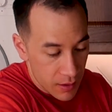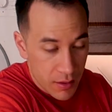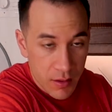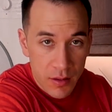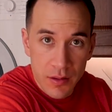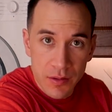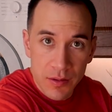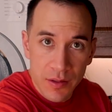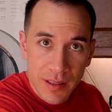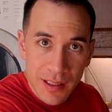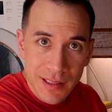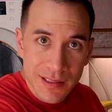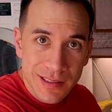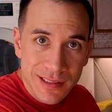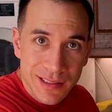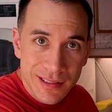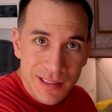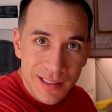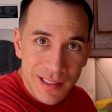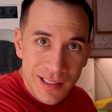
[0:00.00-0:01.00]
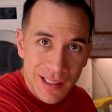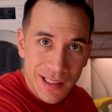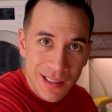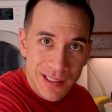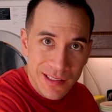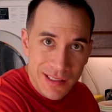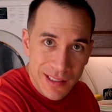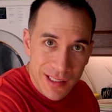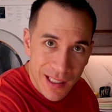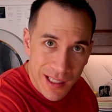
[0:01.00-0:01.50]
you guys, can
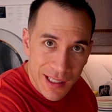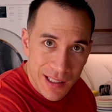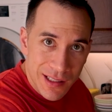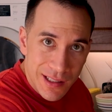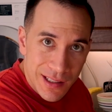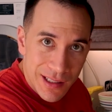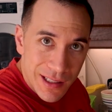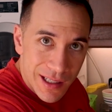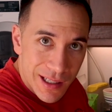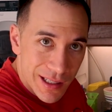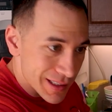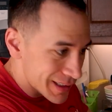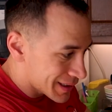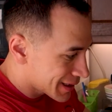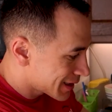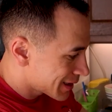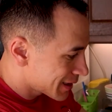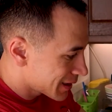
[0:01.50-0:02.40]
you see that? You can kind of